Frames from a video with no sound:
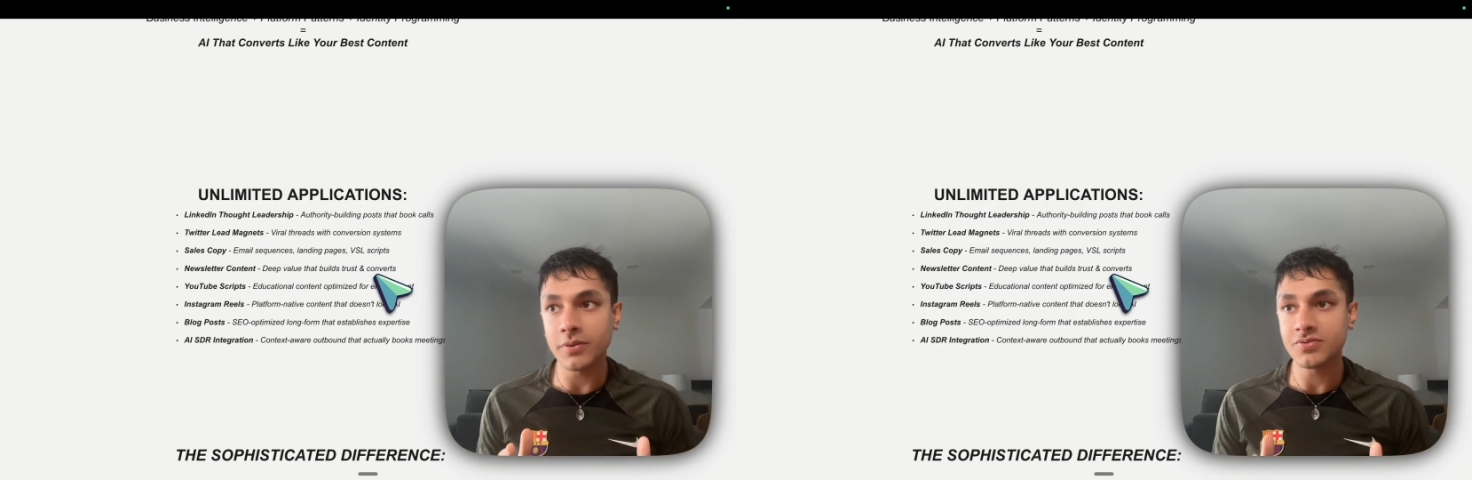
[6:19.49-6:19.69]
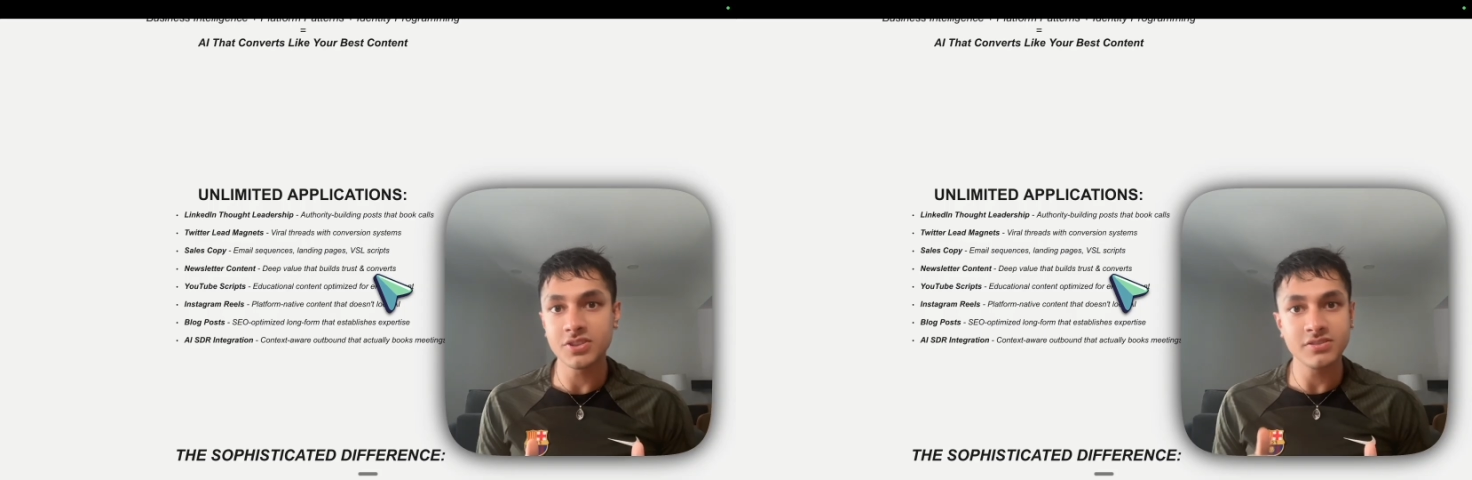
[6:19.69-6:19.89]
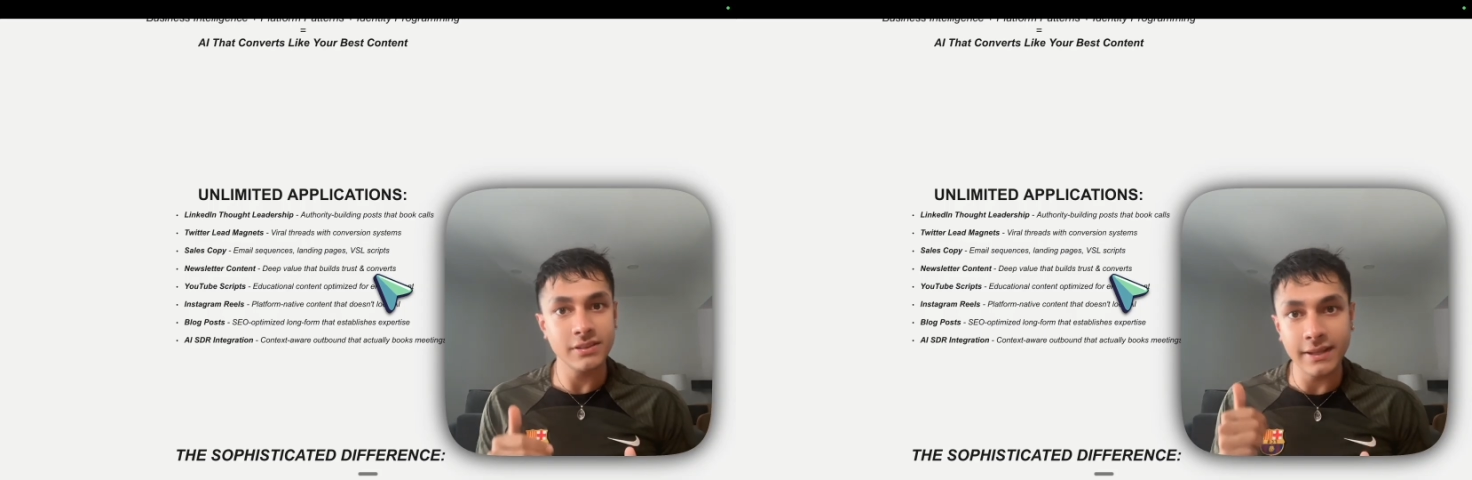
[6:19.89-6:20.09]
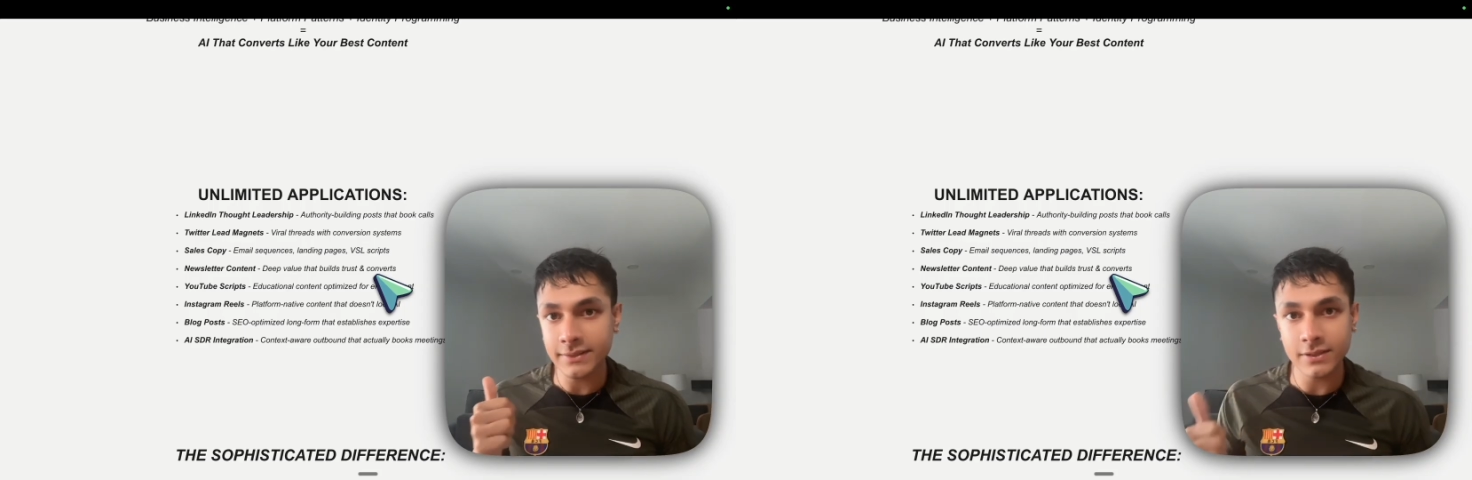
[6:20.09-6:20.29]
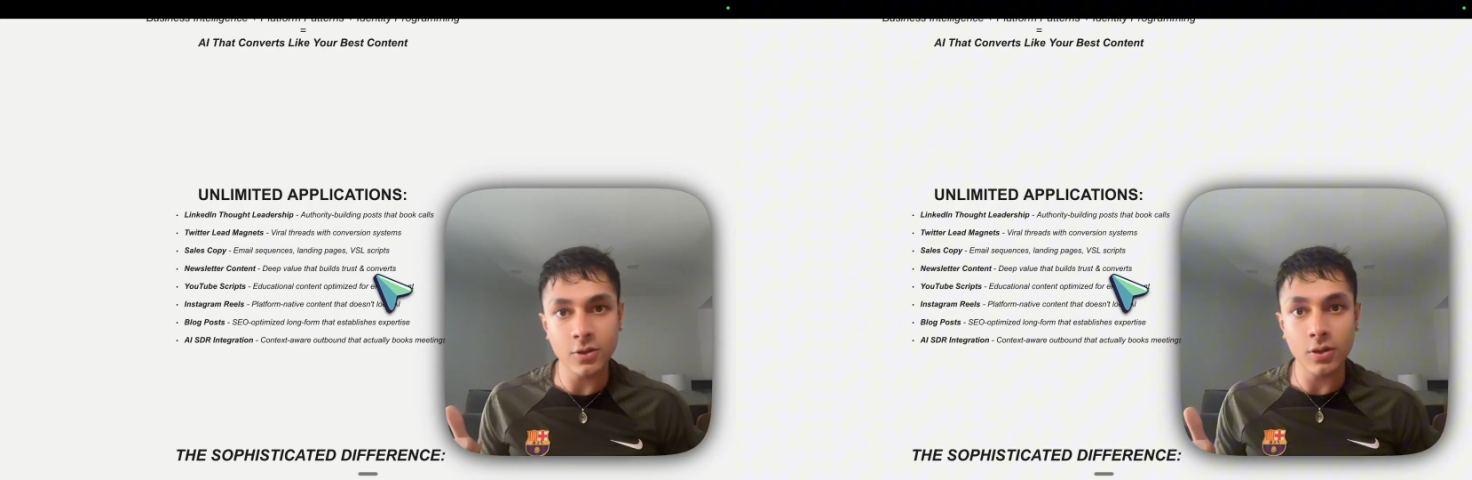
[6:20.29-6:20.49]
of just
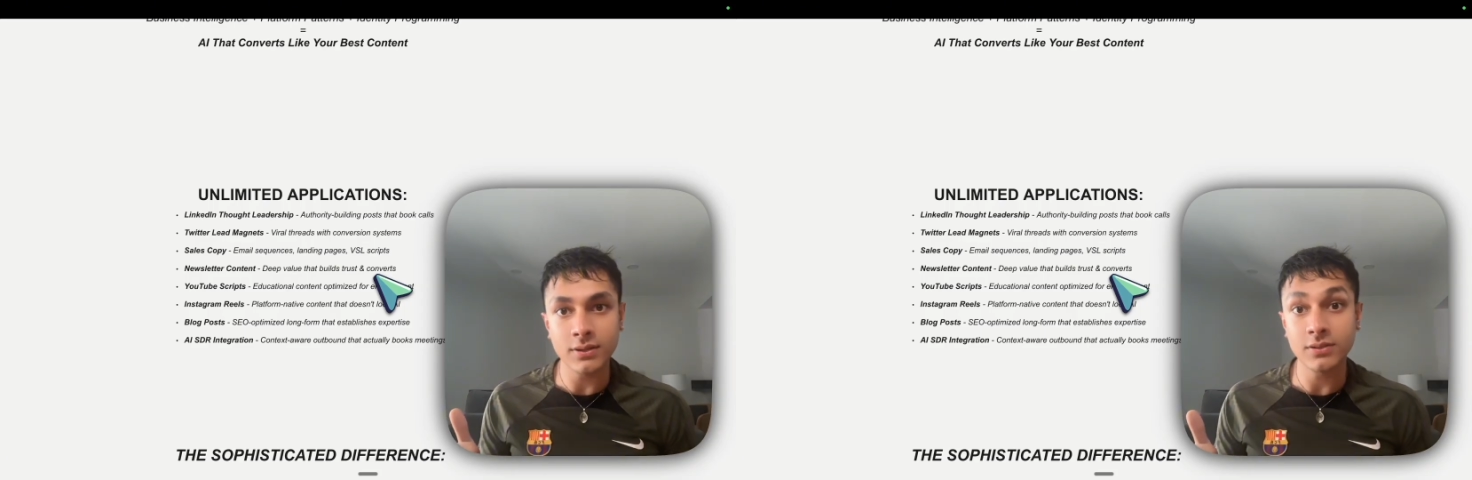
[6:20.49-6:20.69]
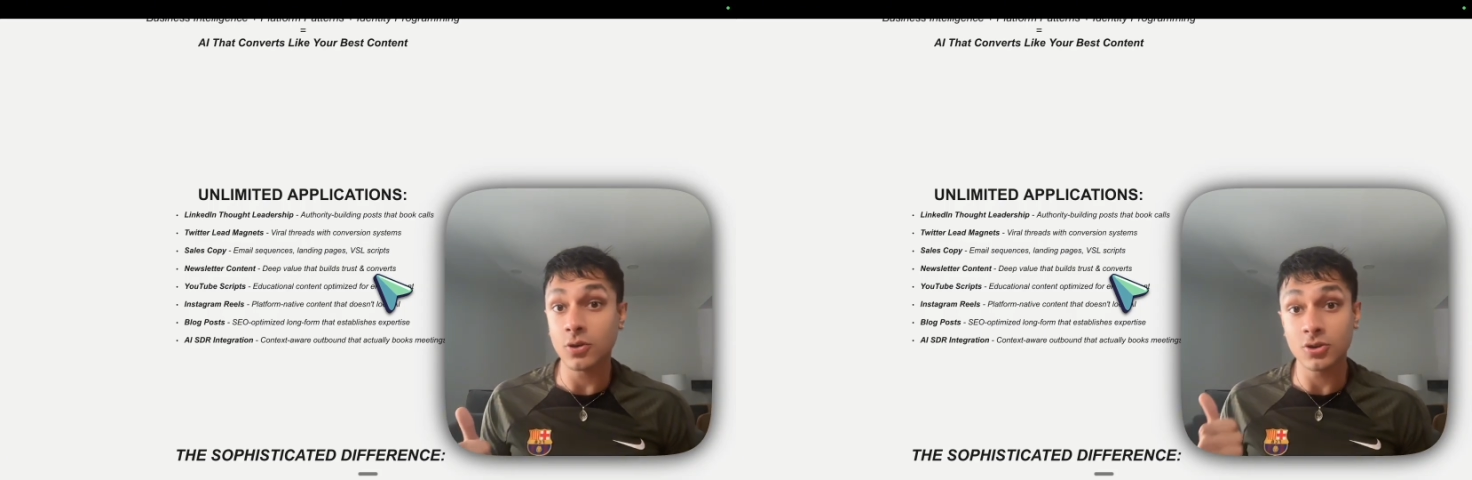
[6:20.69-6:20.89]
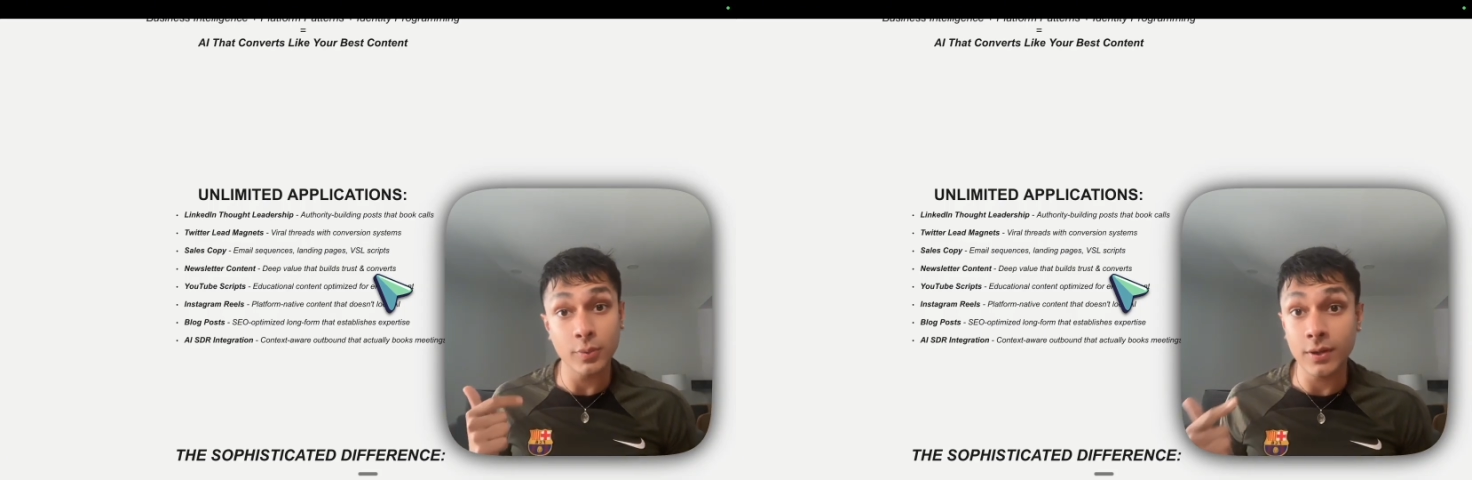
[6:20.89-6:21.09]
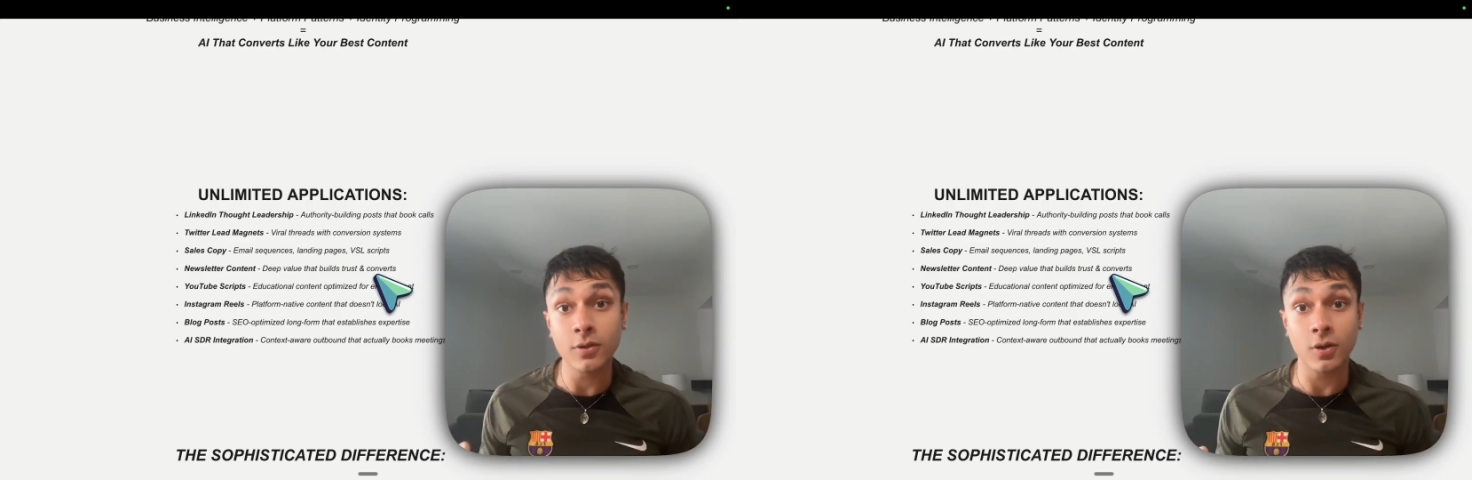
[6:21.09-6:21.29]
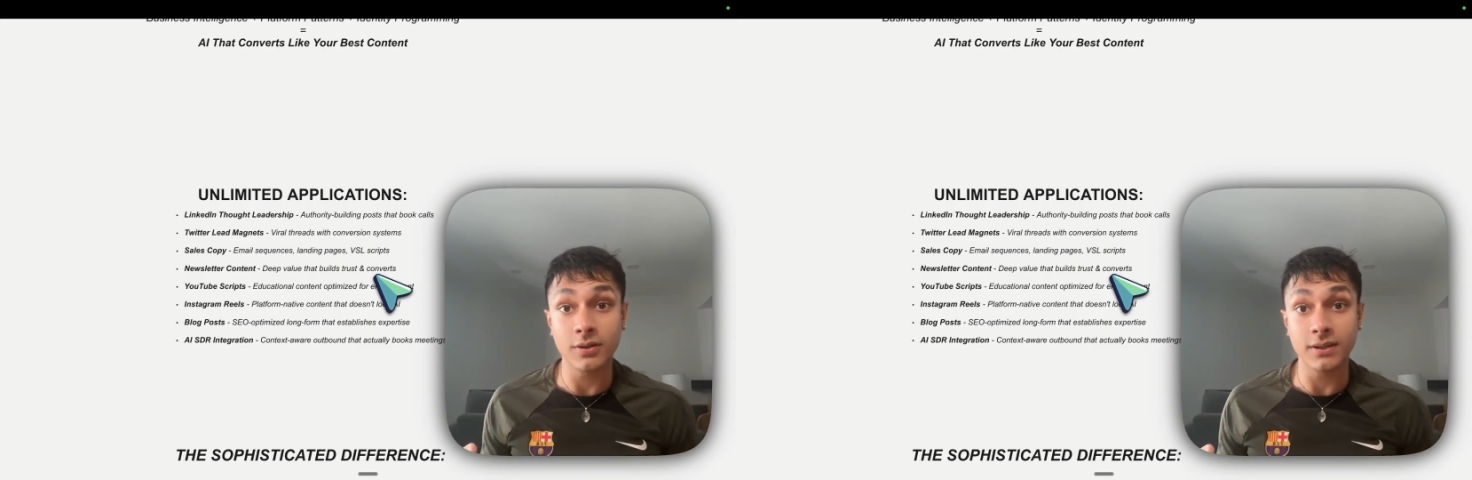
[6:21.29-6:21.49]
LinkedIn content or Twitter
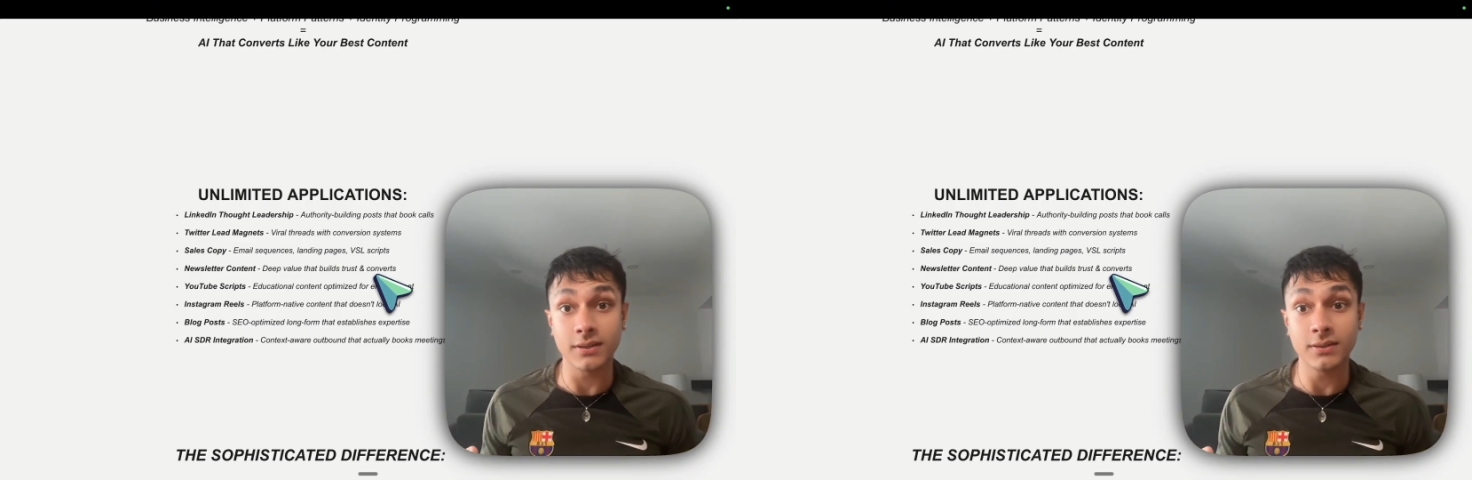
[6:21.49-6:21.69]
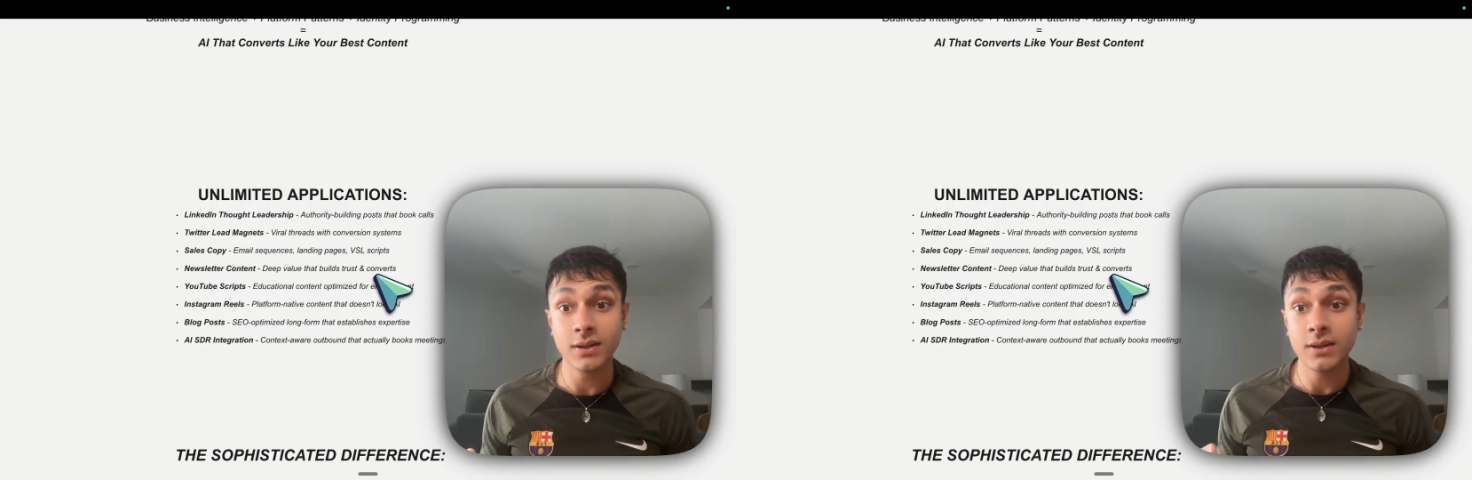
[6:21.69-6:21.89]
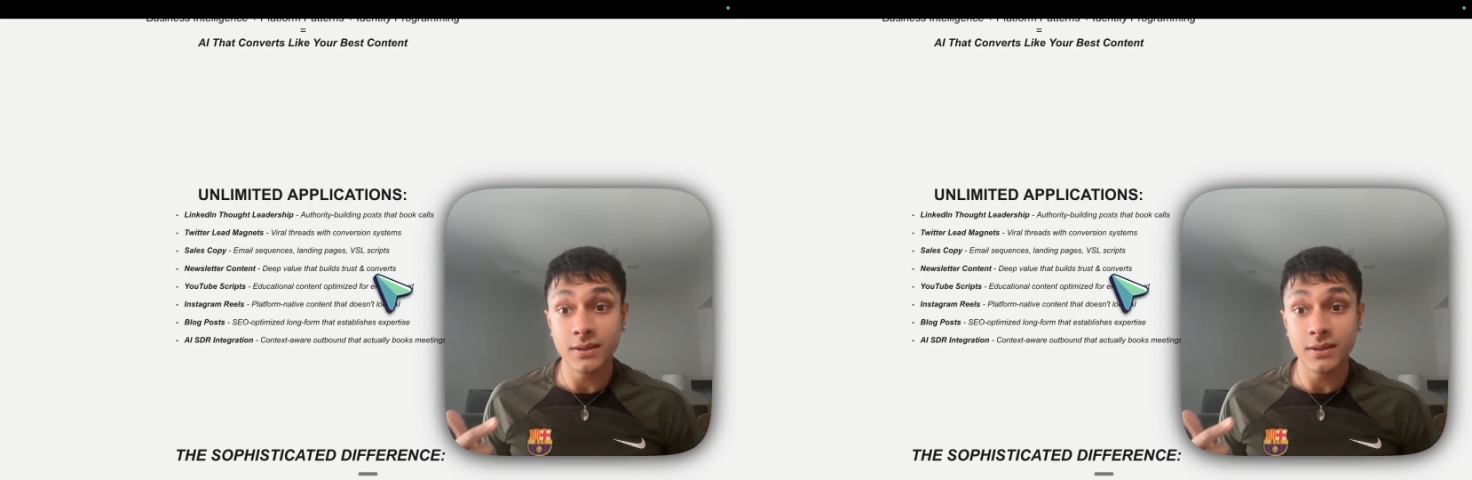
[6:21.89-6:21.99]
content.